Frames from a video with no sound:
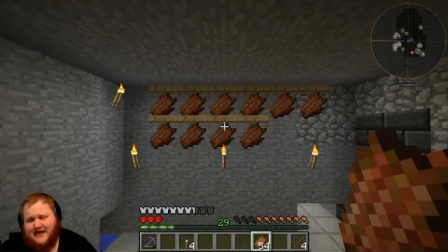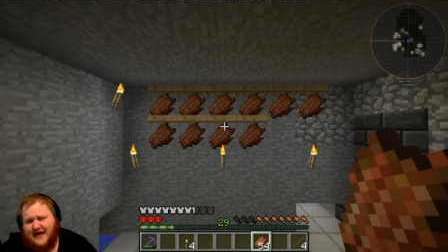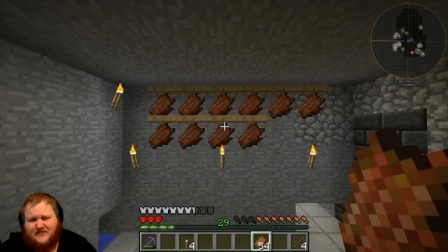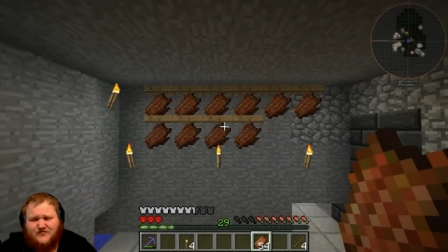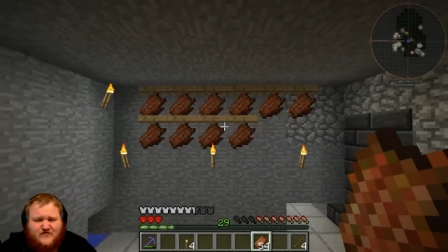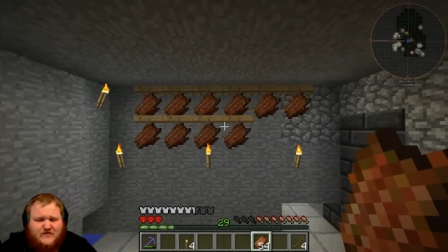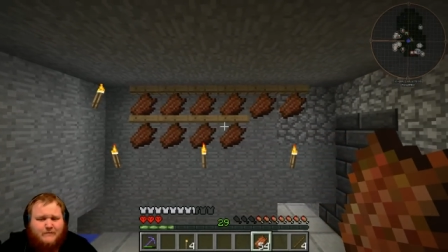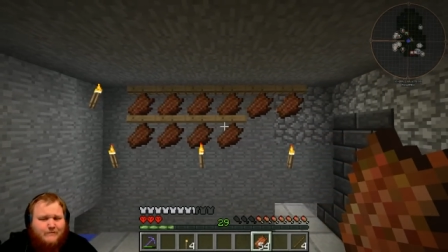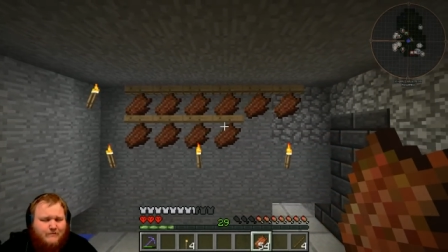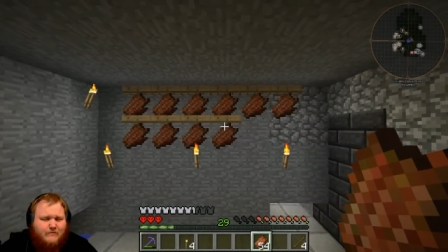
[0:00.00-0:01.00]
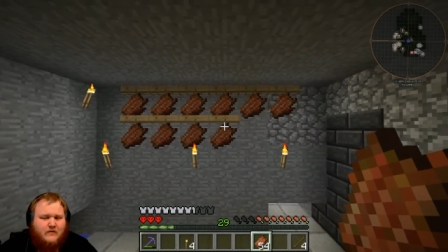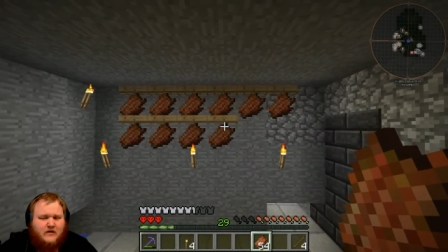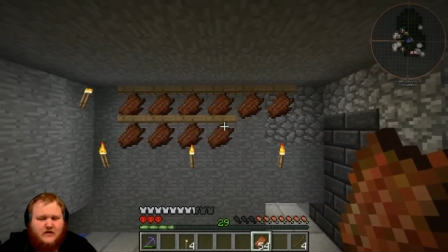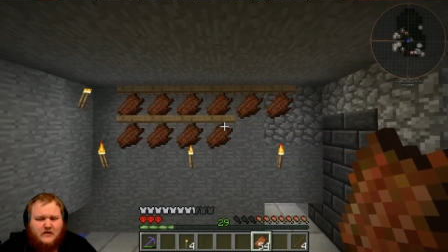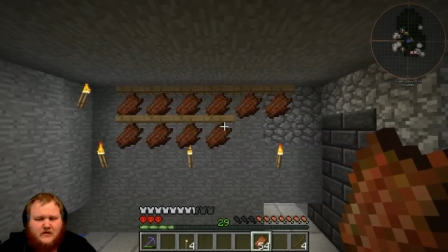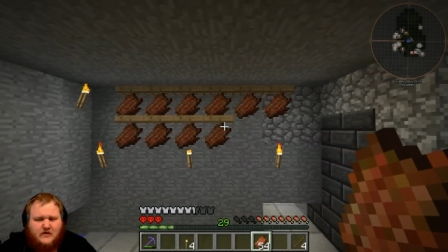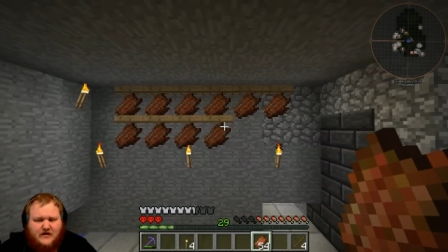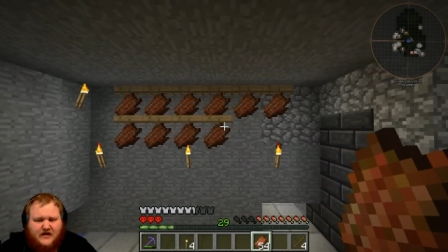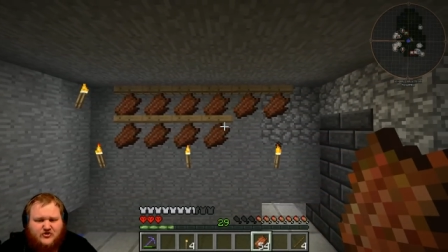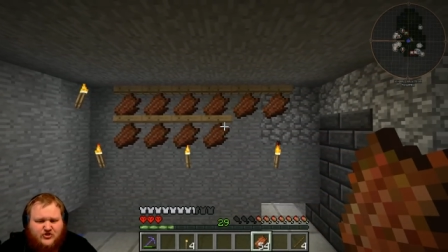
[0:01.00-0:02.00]
It's...
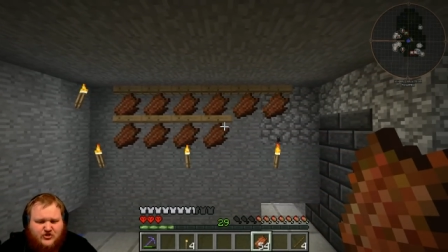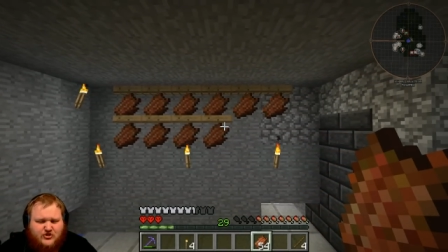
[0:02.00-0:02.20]
It's...